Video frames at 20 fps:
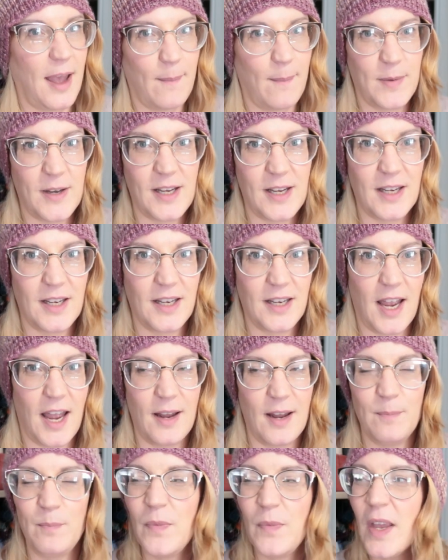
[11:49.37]
happening
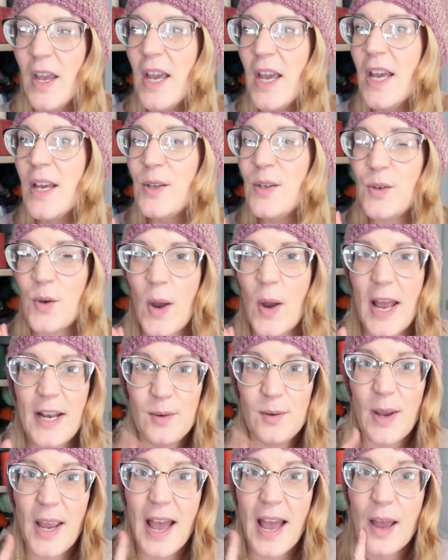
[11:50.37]
again. So
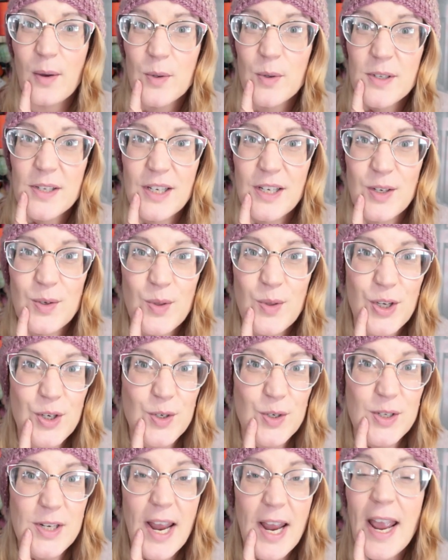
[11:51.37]
anyway, I will see you
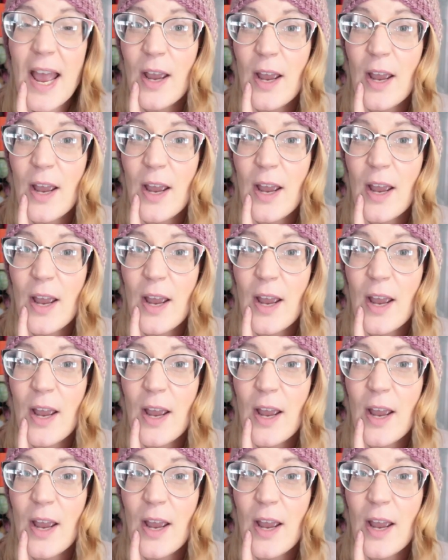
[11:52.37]
Thursday.